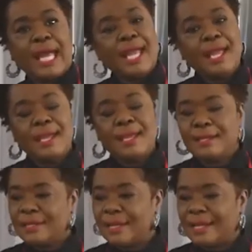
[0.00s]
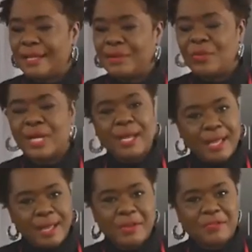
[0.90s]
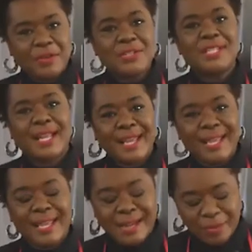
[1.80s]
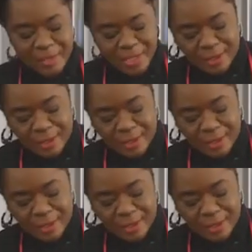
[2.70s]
And when I got my first AARP